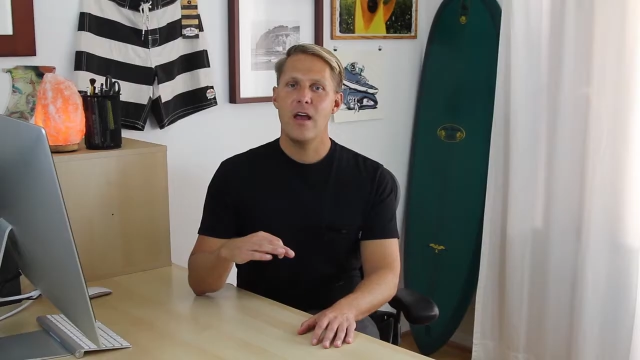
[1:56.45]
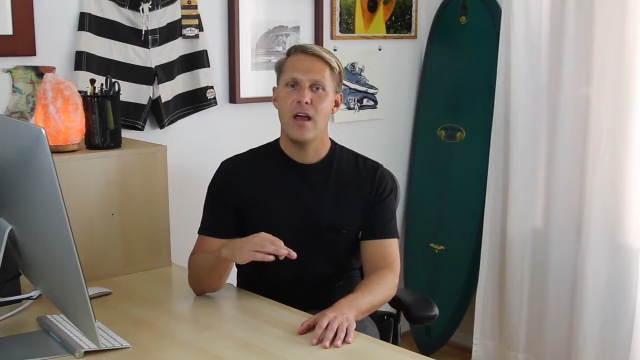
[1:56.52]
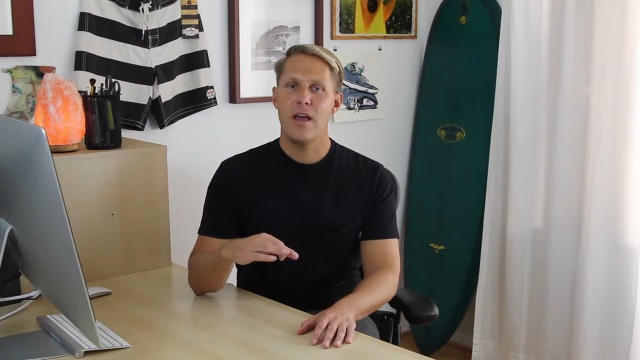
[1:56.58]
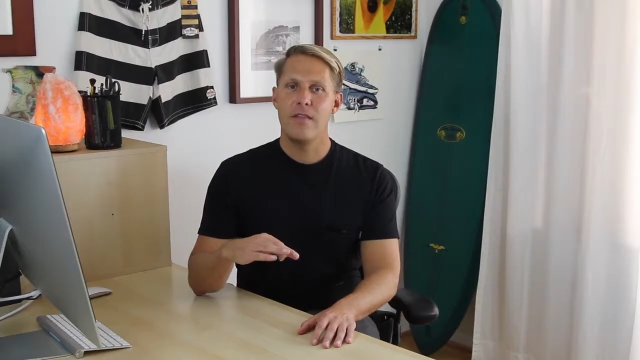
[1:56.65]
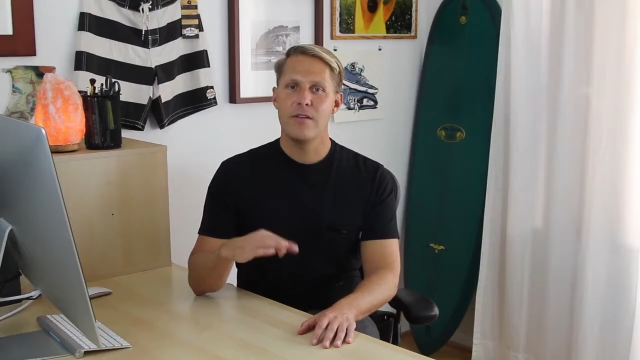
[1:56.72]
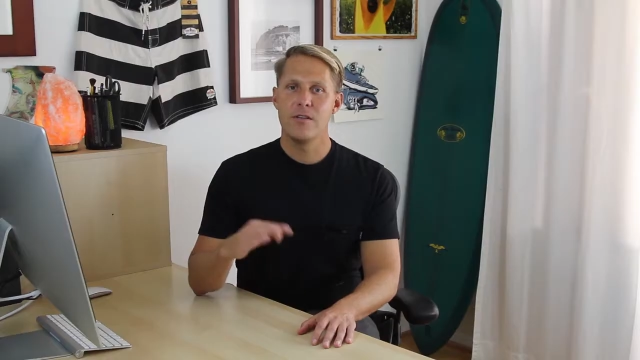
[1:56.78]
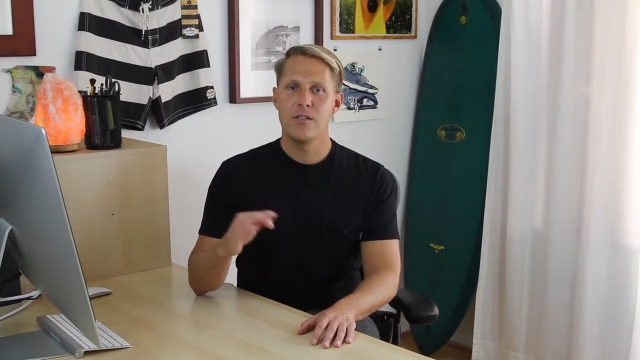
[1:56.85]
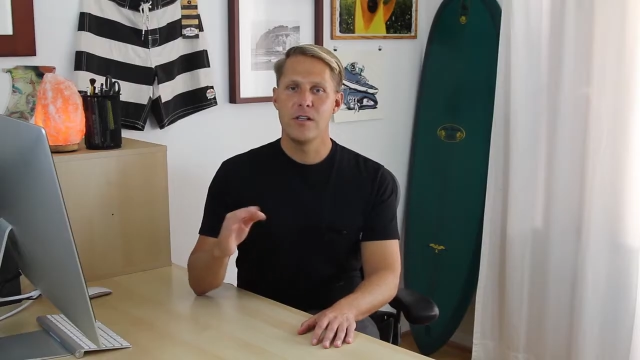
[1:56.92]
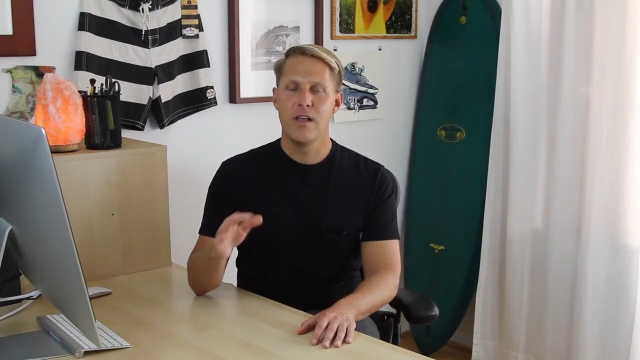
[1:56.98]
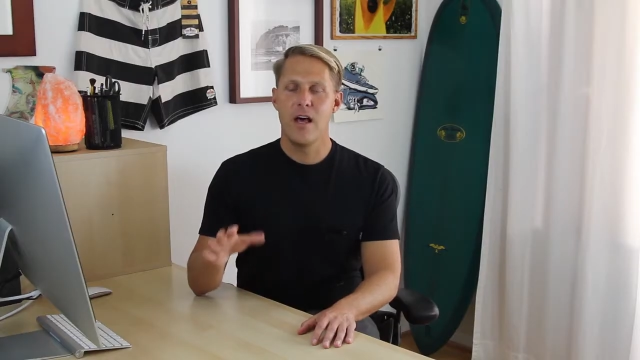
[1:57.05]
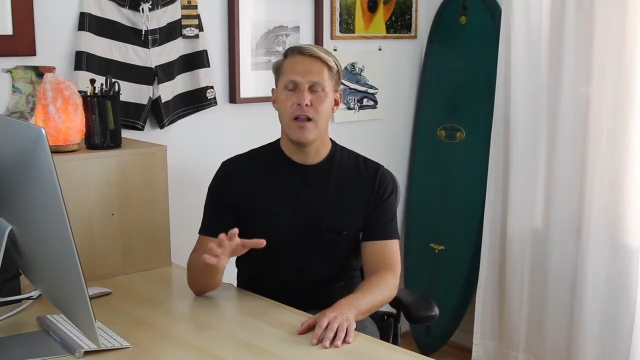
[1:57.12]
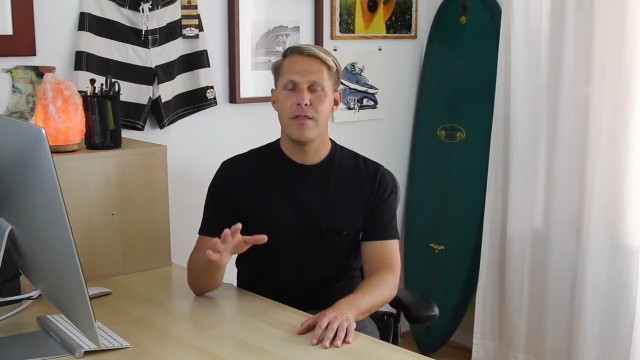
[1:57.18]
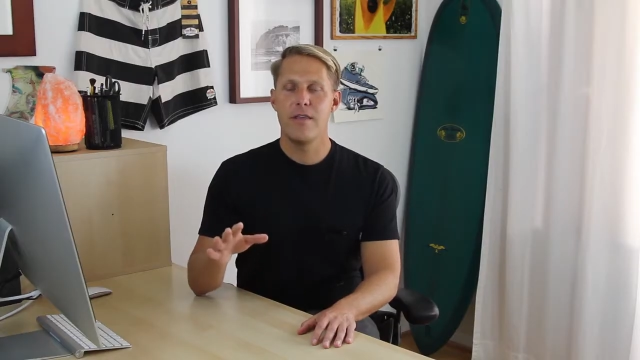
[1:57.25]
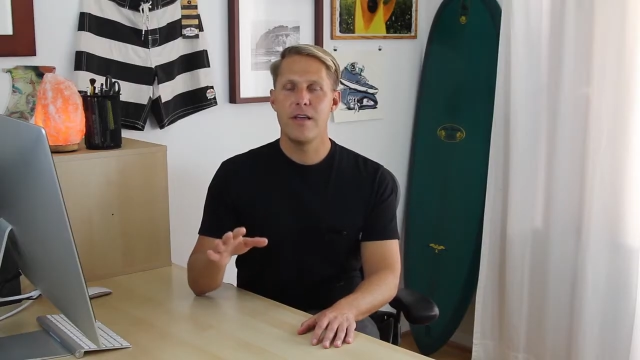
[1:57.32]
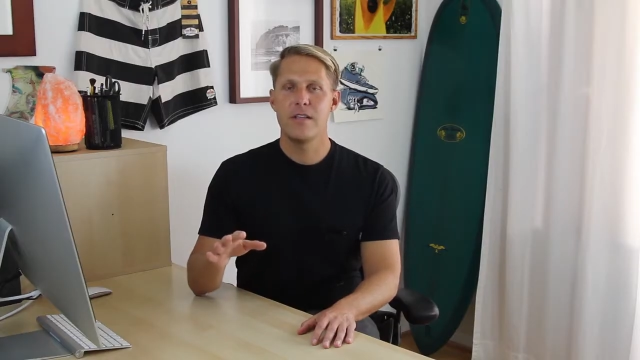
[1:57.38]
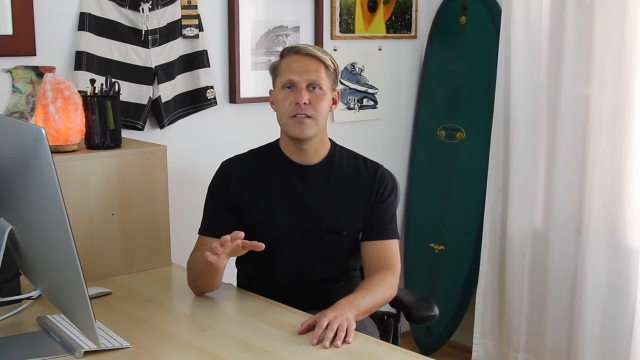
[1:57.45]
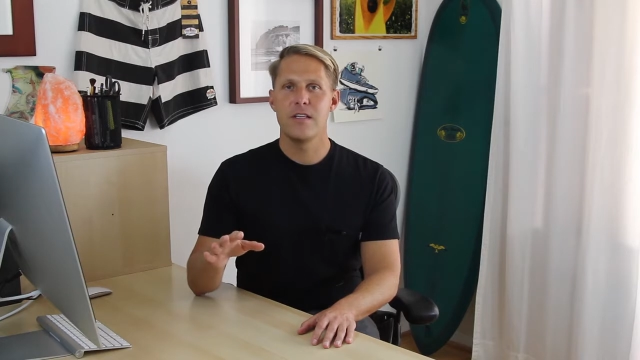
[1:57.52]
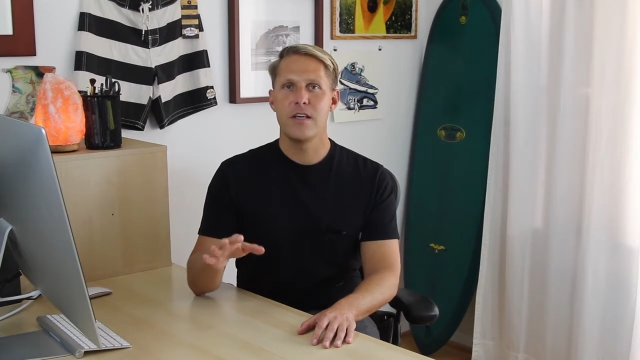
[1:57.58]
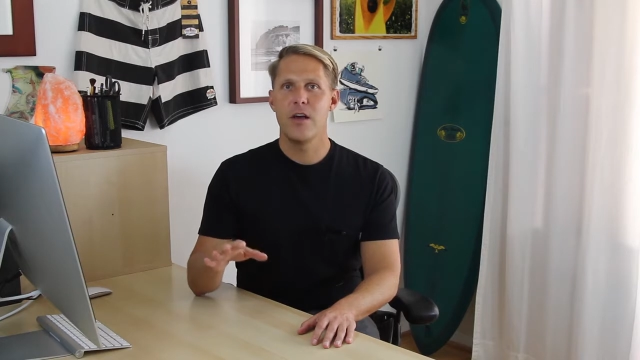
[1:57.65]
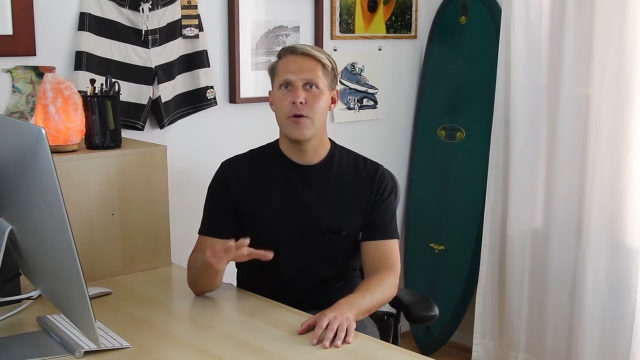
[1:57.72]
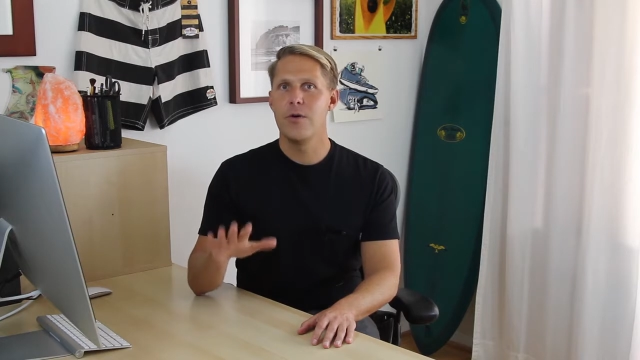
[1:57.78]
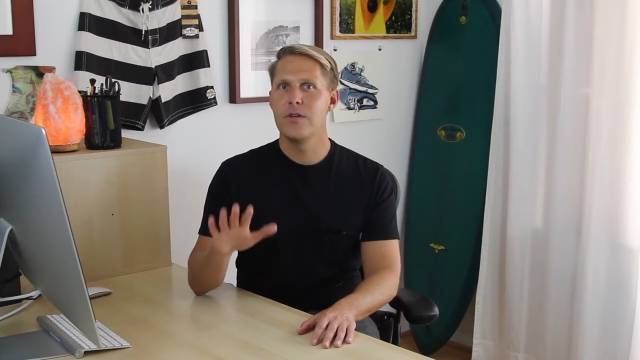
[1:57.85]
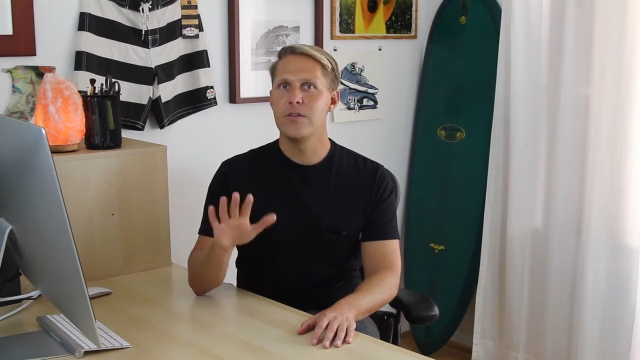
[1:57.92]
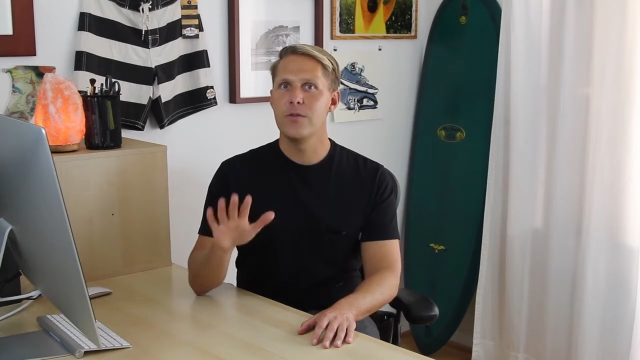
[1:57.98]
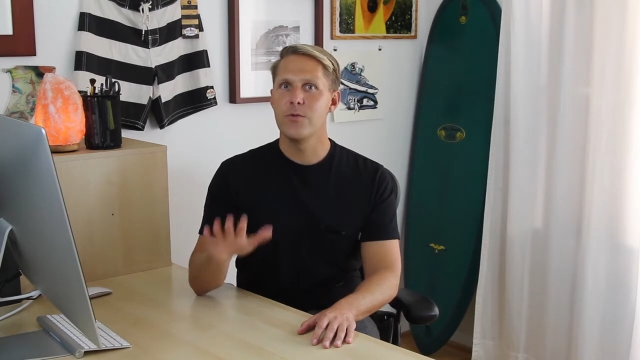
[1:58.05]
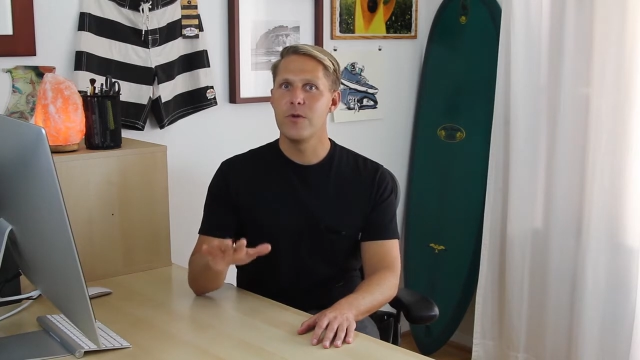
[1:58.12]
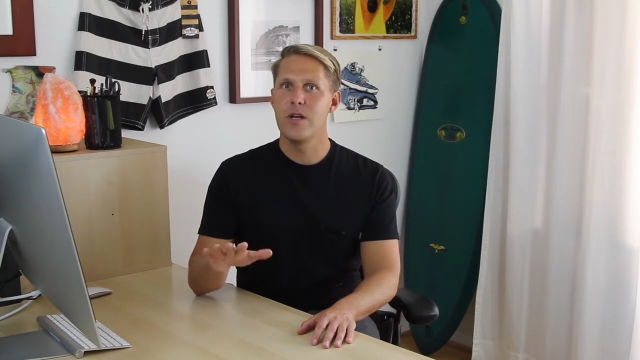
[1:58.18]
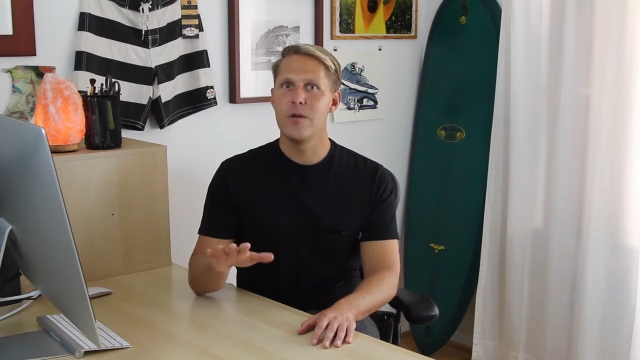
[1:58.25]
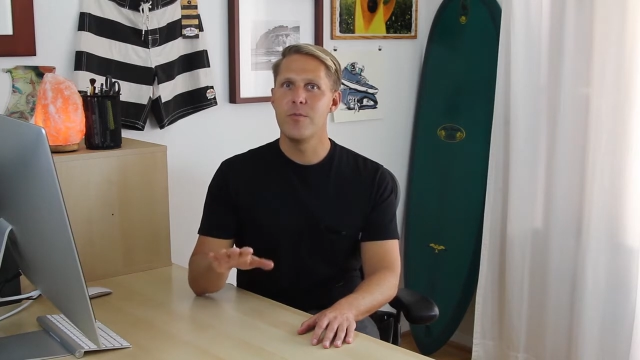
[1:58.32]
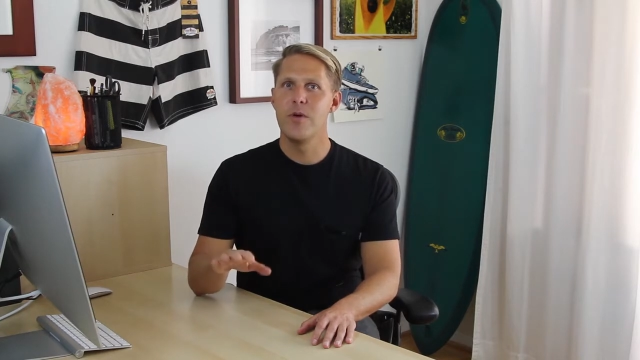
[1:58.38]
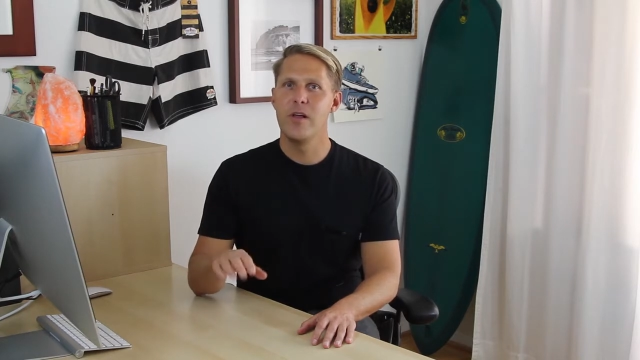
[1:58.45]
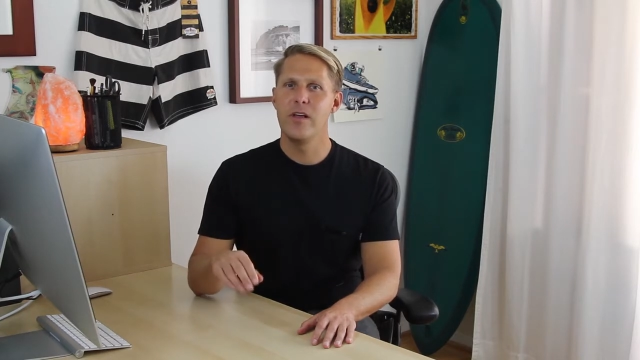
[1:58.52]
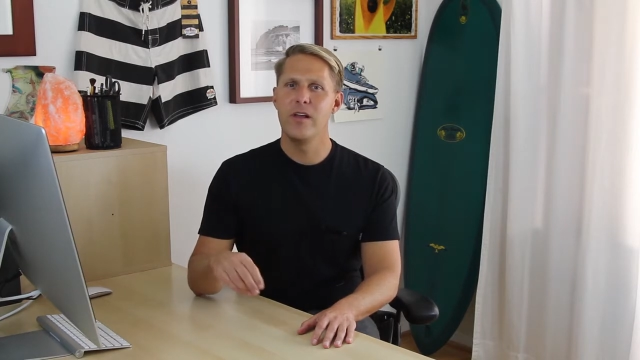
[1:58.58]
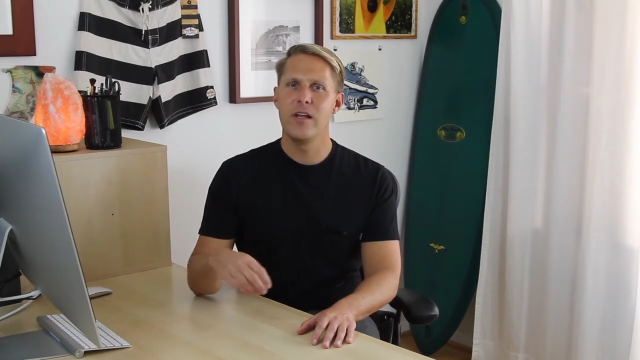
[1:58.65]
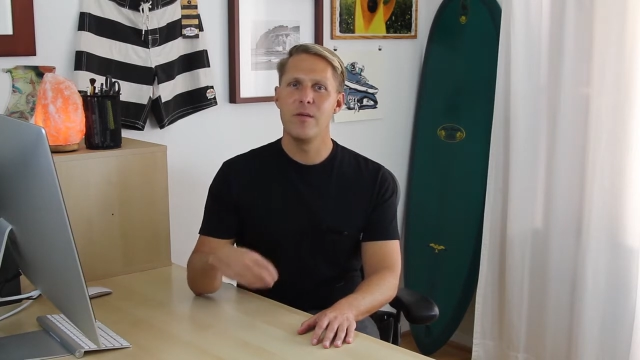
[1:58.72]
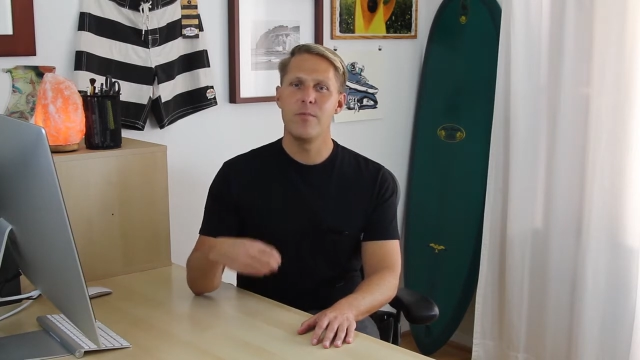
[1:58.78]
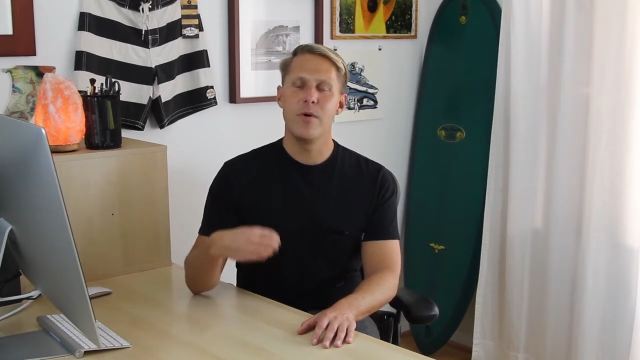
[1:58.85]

and there's a lot of things that go into readability,